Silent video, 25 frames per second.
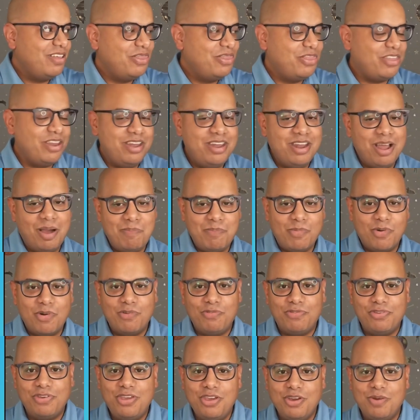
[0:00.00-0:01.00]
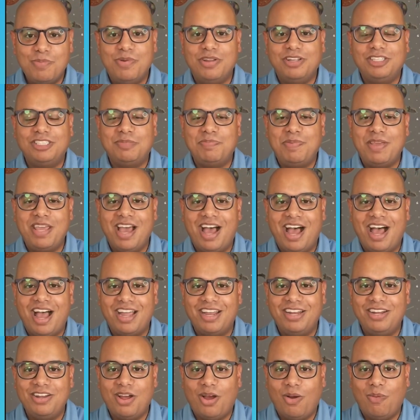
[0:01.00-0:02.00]
the number of humans
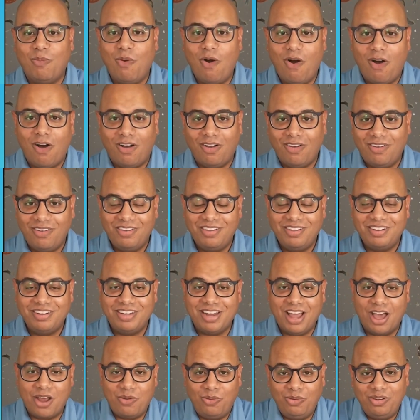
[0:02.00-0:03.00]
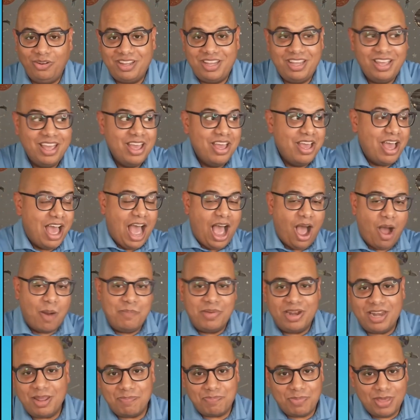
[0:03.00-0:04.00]
behind a wall. Not only how
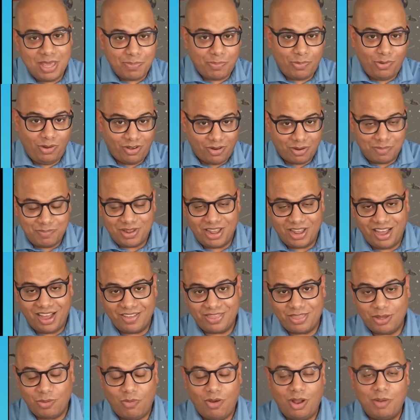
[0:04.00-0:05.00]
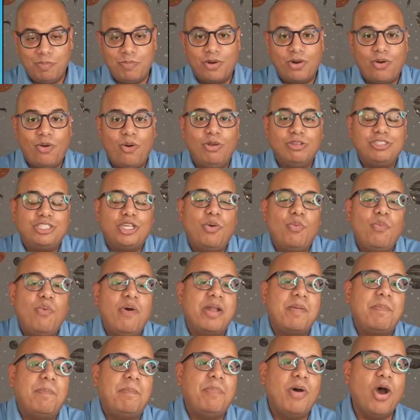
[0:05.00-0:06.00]
many people are behind the wall, but also
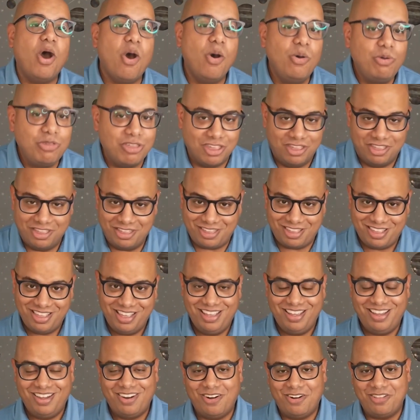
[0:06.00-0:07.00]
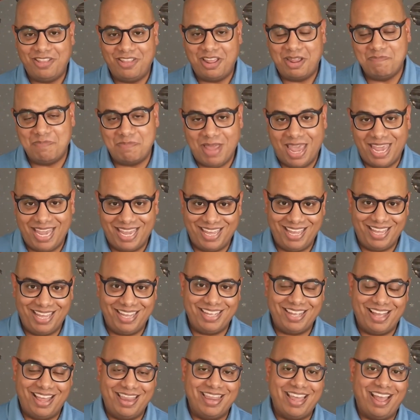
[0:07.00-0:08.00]
what poses are they making.
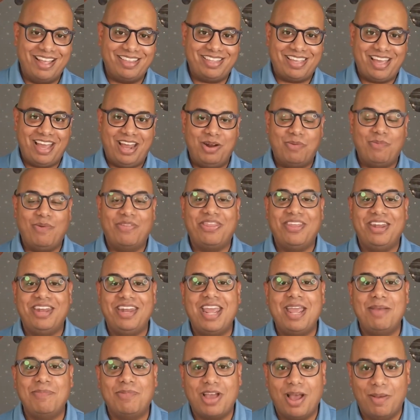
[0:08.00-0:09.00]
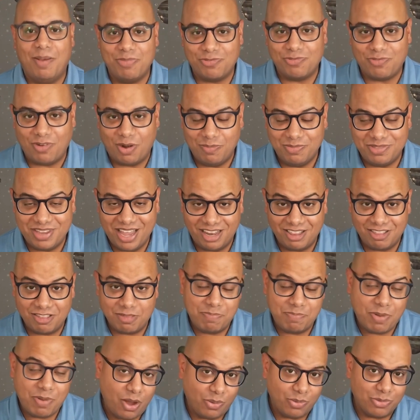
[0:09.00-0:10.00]
And that's kind of what the name comes from,
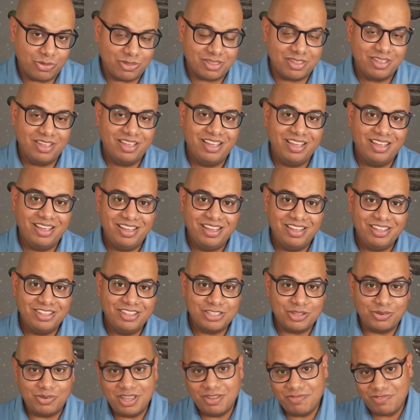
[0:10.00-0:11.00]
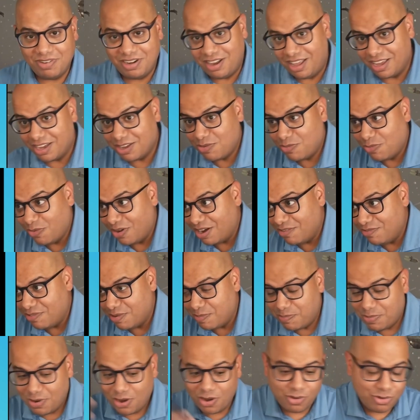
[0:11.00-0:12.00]
DensePose. So even like whatever
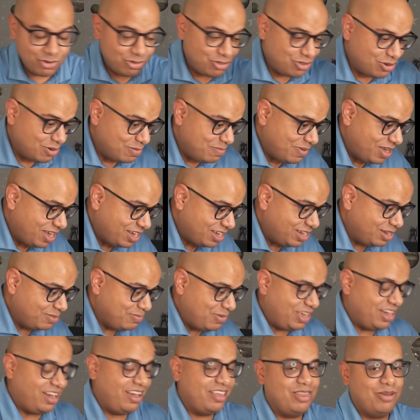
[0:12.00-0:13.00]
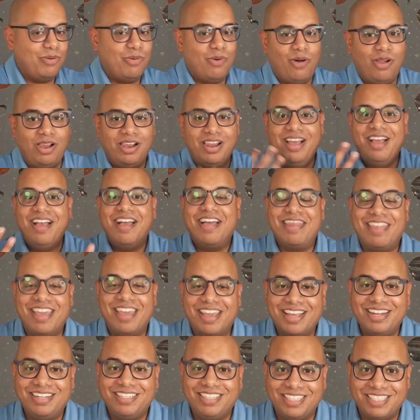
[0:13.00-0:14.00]
pose you're making behind the wall, they
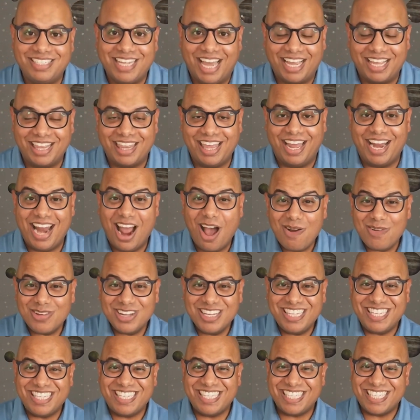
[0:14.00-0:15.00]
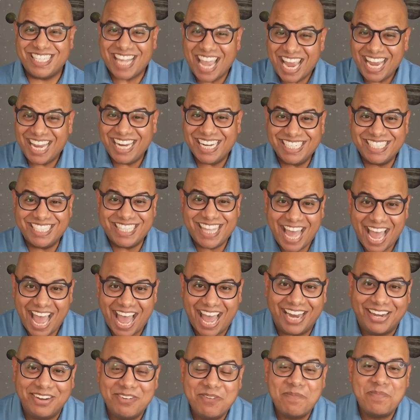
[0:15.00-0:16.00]
can detect that. How insane is
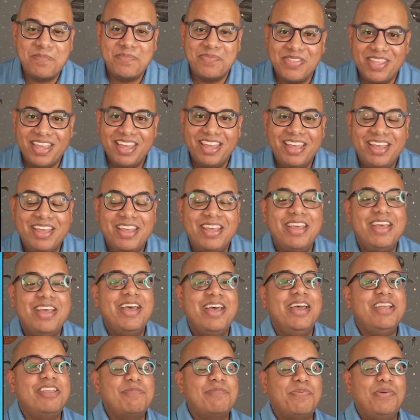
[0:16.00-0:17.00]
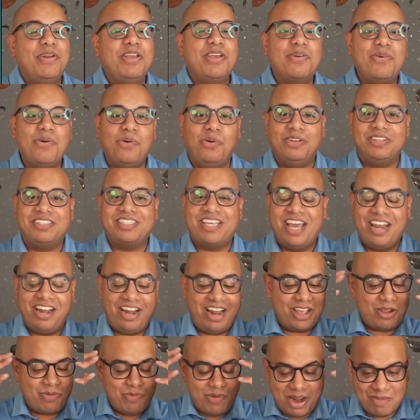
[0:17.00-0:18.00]
that? It's pretty cool. It's kind of
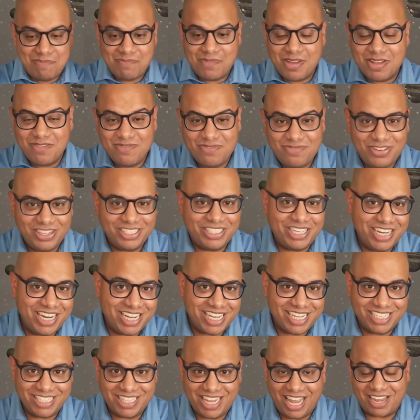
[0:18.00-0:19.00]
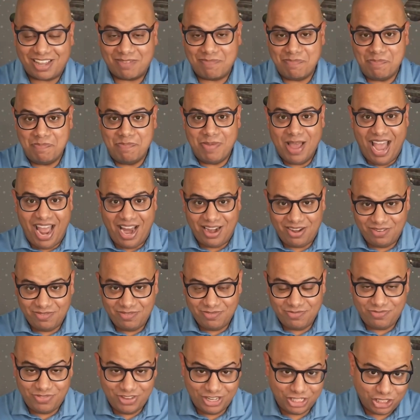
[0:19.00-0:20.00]
like what I'm envisioning is like bat
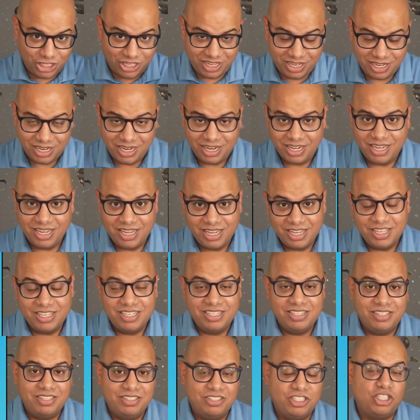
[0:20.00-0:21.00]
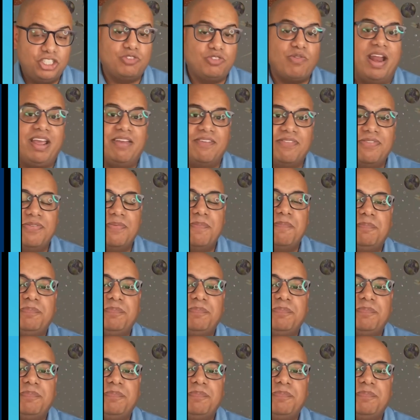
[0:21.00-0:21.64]
vision strength.